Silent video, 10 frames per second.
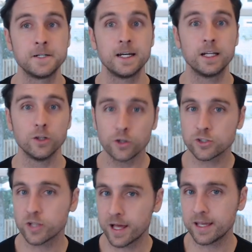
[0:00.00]
It
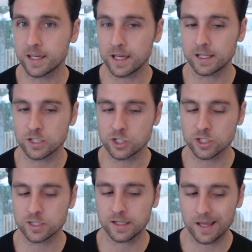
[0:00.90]
looks like it's
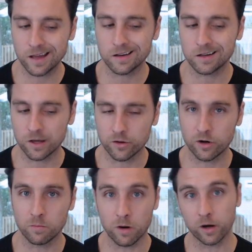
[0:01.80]
just yet
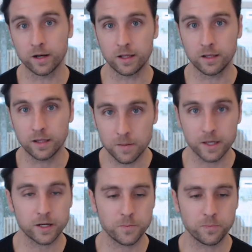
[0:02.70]
another marketing
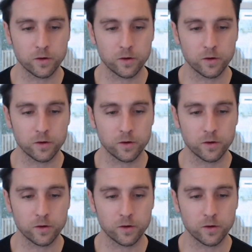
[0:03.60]
gimmick,